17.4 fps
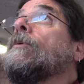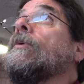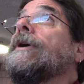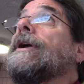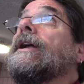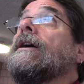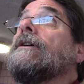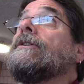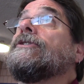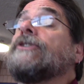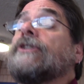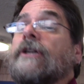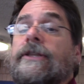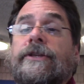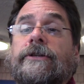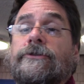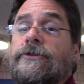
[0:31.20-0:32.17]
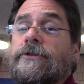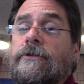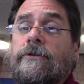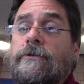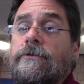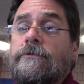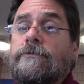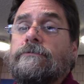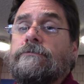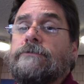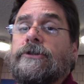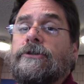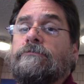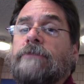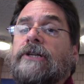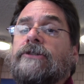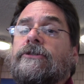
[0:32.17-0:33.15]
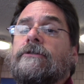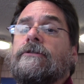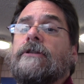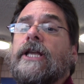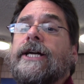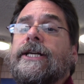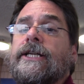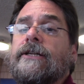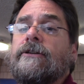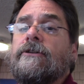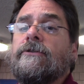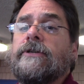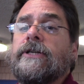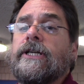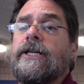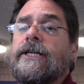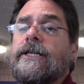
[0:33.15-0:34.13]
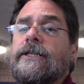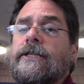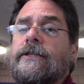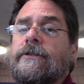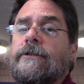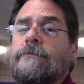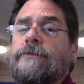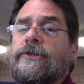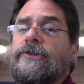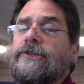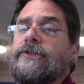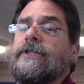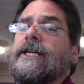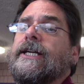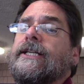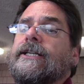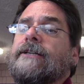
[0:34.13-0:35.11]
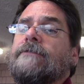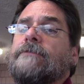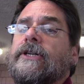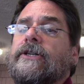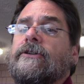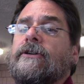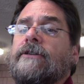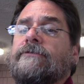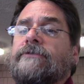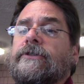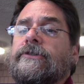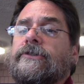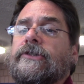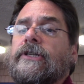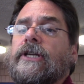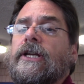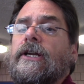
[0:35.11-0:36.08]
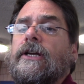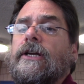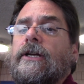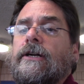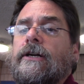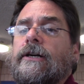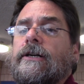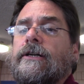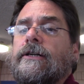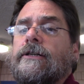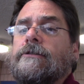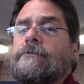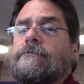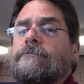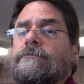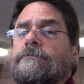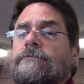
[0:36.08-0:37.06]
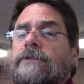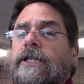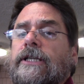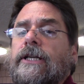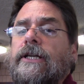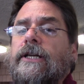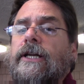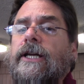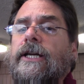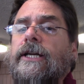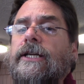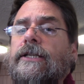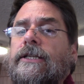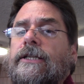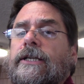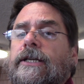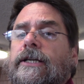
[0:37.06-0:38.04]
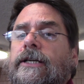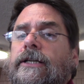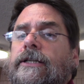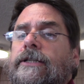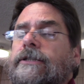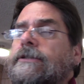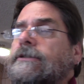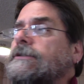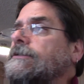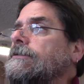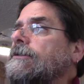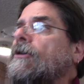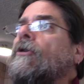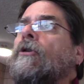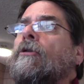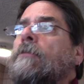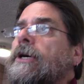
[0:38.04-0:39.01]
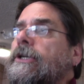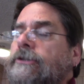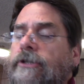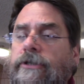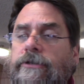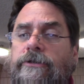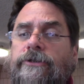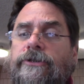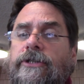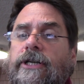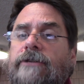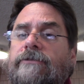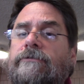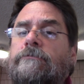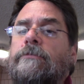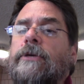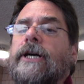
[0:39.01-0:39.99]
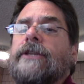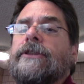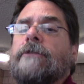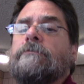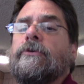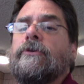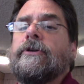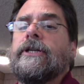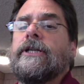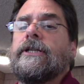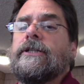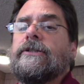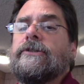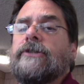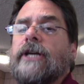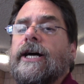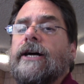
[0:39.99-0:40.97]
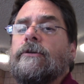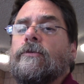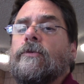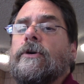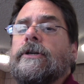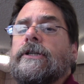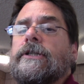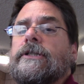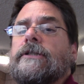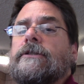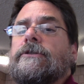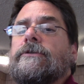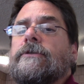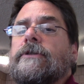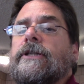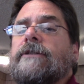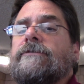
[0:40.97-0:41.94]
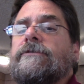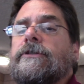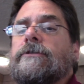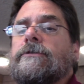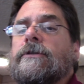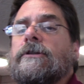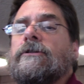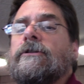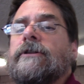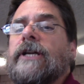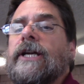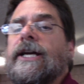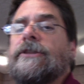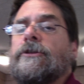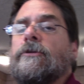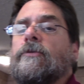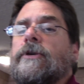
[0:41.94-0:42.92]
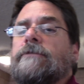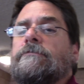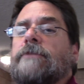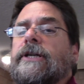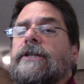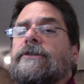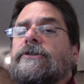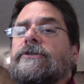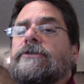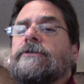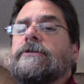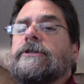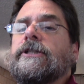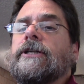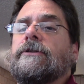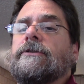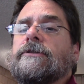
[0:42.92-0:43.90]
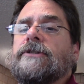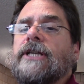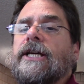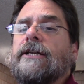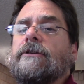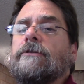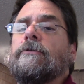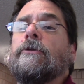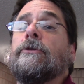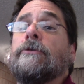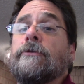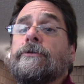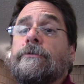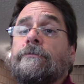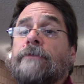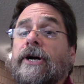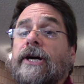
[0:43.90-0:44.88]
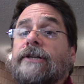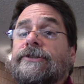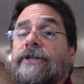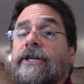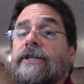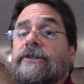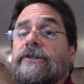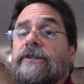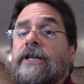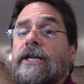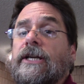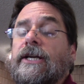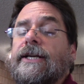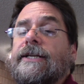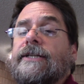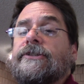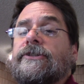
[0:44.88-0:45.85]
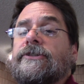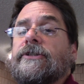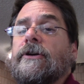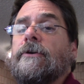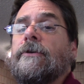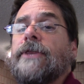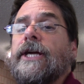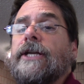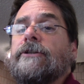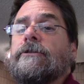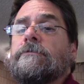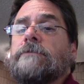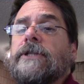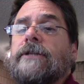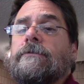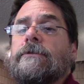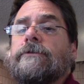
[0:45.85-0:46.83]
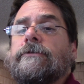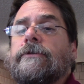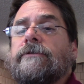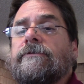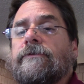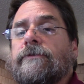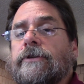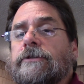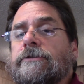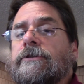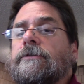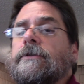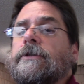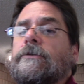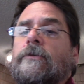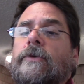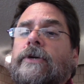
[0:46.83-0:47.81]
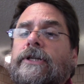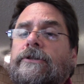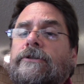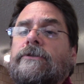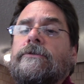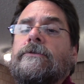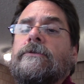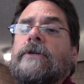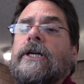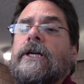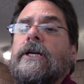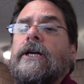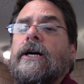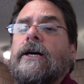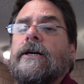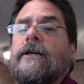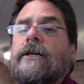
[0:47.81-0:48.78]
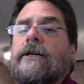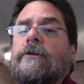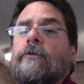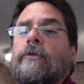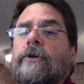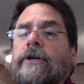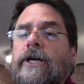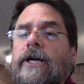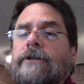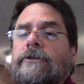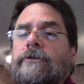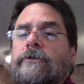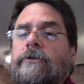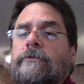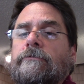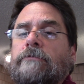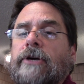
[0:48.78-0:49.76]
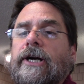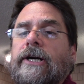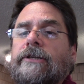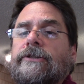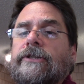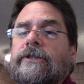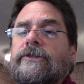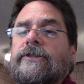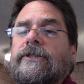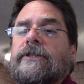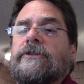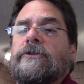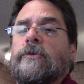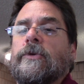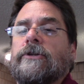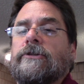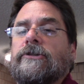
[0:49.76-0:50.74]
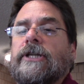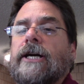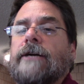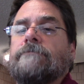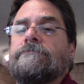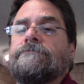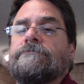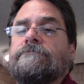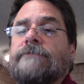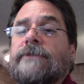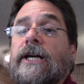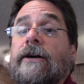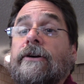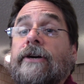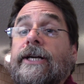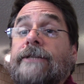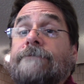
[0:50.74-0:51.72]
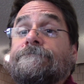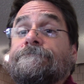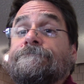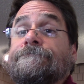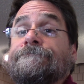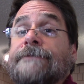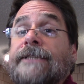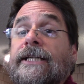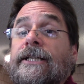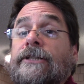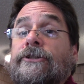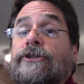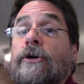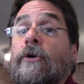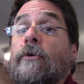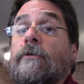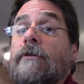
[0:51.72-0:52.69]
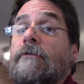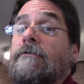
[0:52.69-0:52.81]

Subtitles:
What else? There's no special lighting going on here. I'm just standing in my office and a whole bunch of other stuff. But the point is, I wanted to give you a look at the One Button Studio and take you through the process so that you'll be able to refer to it when you work on your own projects in this workshop. All right? So